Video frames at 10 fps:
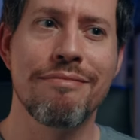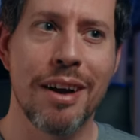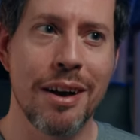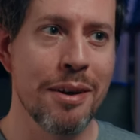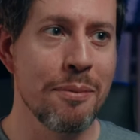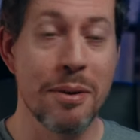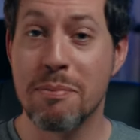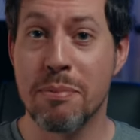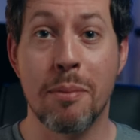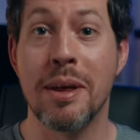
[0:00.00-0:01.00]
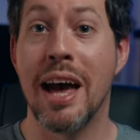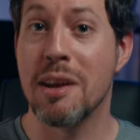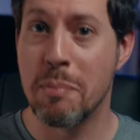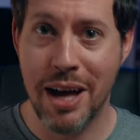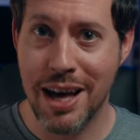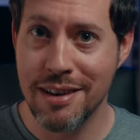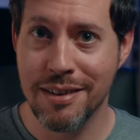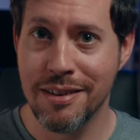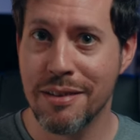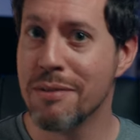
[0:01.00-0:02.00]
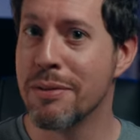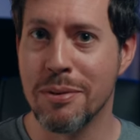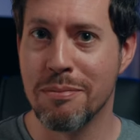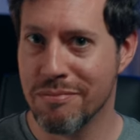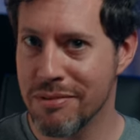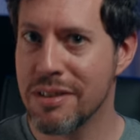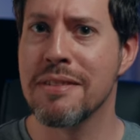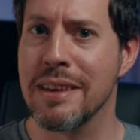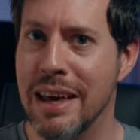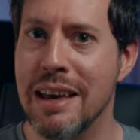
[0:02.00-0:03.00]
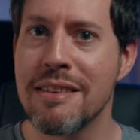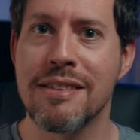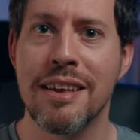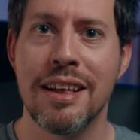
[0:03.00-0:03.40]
I would probably add a pad, for just in case.